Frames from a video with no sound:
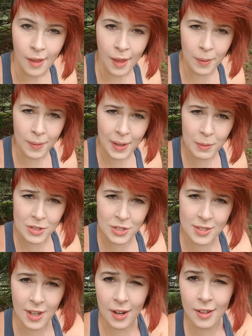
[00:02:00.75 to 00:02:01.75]
All right, we
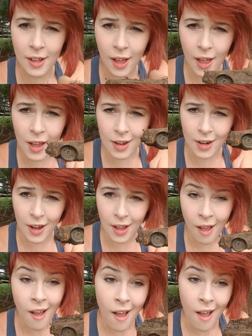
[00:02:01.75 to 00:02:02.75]
just got a car.
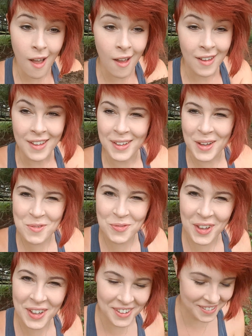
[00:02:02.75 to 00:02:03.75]
Go
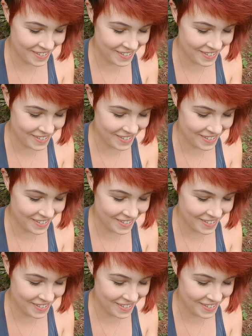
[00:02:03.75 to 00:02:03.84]
figure,